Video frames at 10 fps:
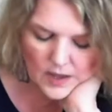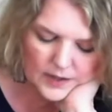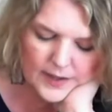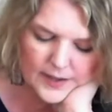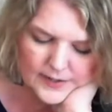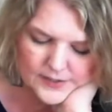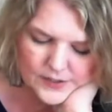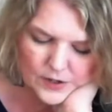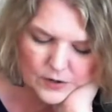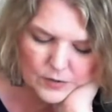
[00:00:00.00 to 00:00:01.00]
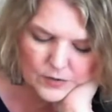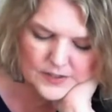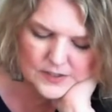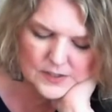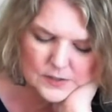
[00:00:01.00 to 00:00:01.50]
And so
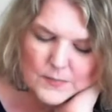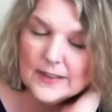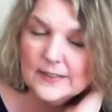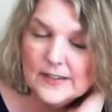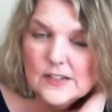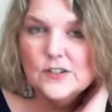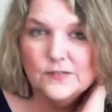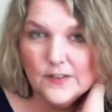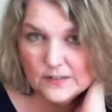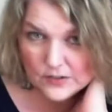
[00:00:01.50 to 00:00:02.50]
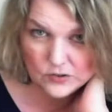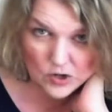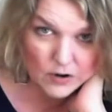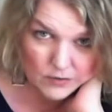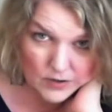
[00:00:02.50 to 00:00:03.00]
this is my least favorite
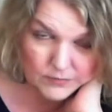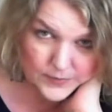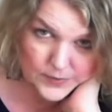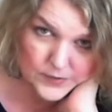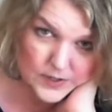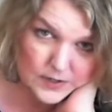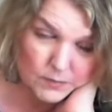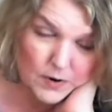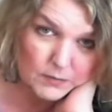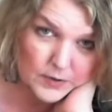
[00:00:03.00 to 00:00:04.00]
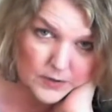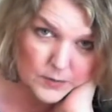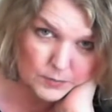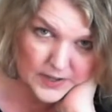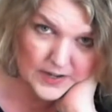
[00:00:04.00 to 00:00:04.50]
genre of music probably on the
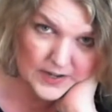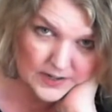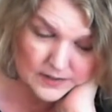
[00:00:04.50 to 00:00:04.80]
planet.